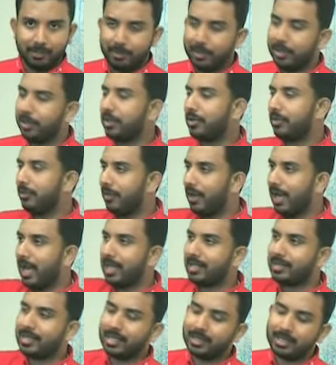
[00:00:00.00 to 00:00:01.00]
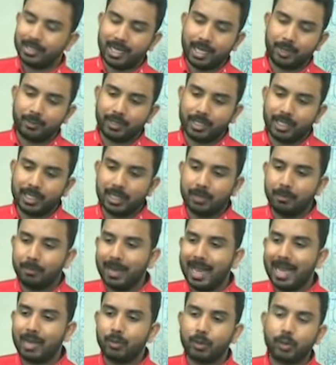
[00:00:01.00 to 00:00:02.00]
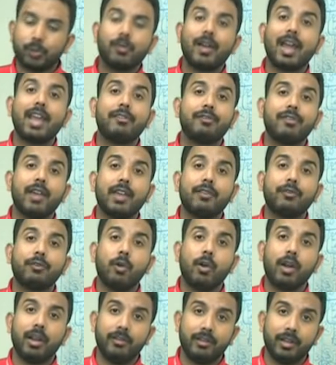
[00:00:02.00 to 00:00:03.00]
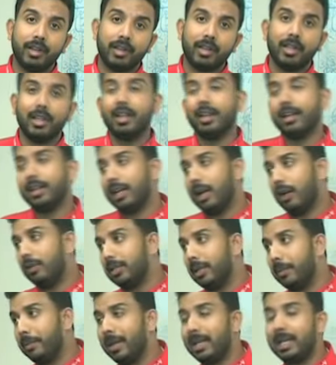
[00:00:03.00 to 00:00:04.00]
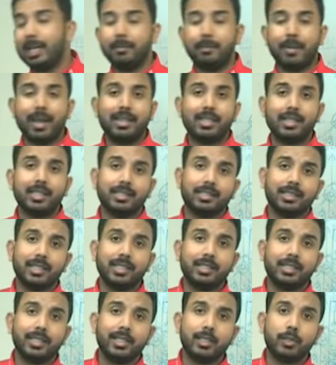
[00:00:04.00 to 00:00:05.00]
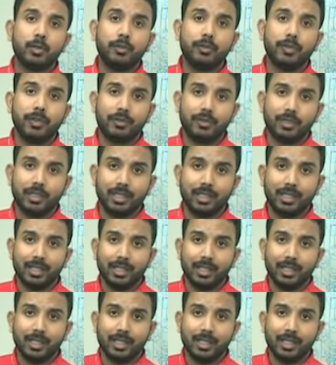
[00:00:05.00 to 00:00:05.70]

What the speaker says: Because when I started networking, the plan was 400. Now they made it better, 250.